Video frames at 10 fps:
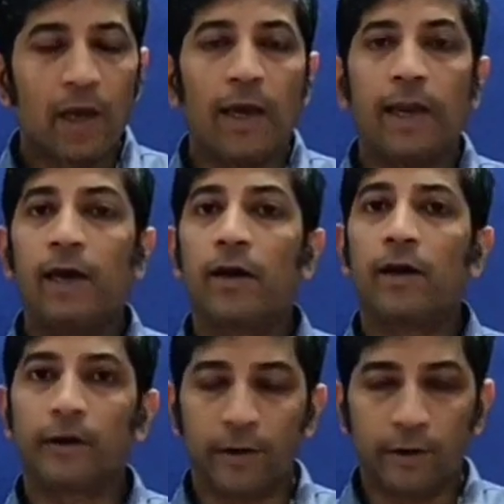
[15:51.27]

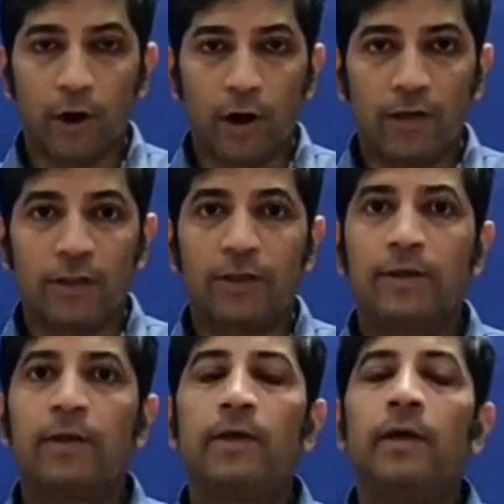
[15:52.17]
gaining knowledge,
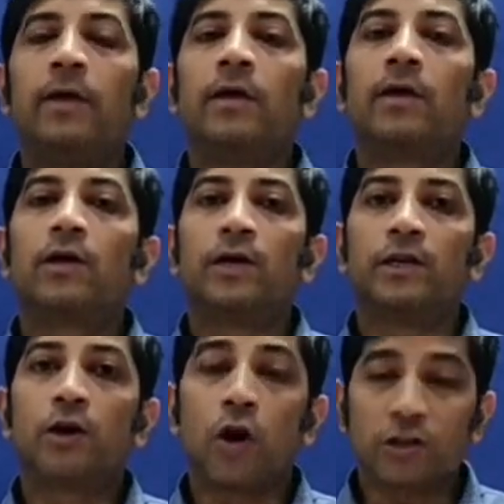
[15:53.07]

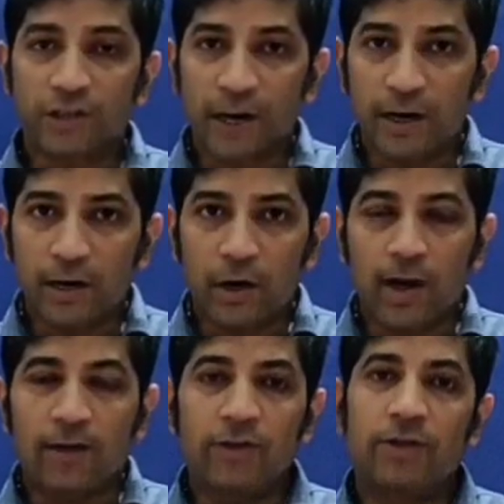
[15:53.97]
in constant
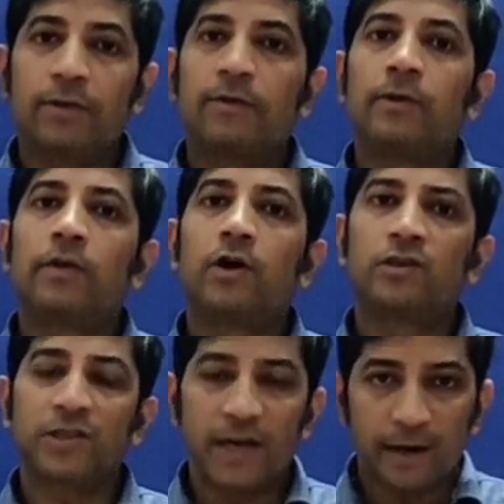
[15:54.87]
knowledge,
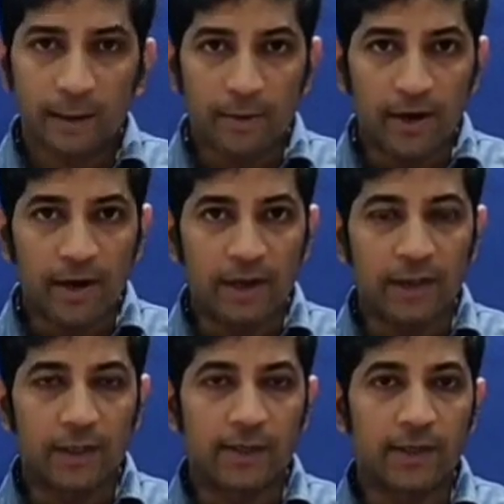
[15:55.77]
constant
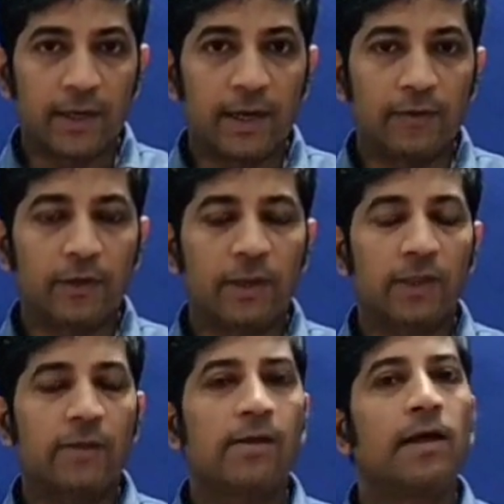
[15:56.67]
upgradation is the key to
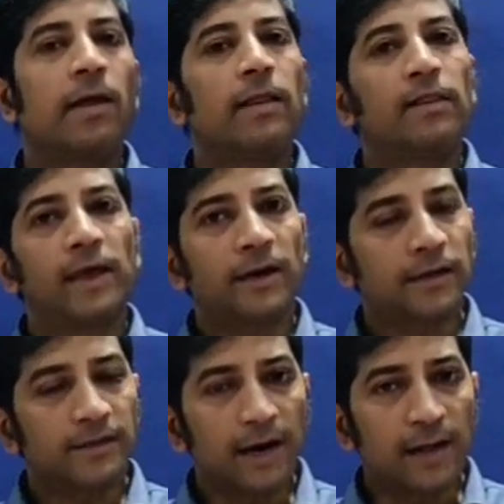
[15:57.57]
success, then it
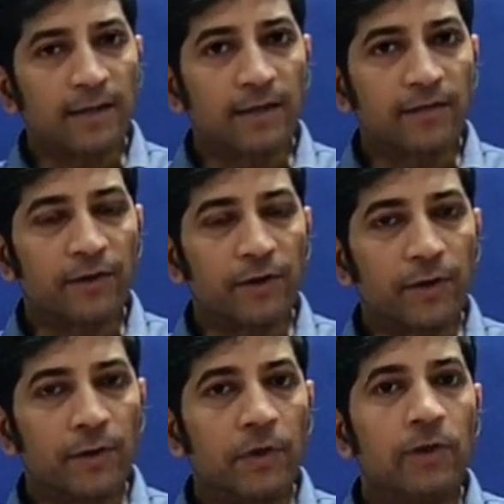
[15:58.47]
is the answer for
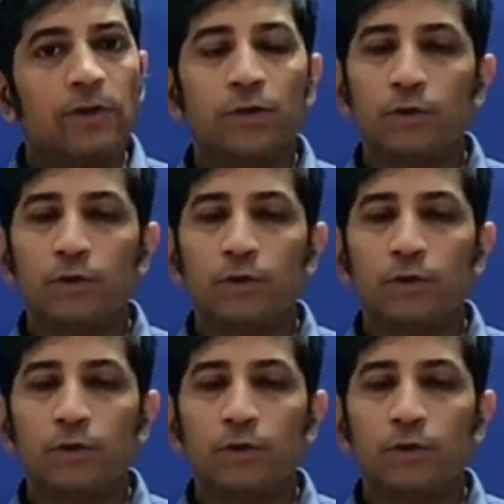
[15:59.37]
you. So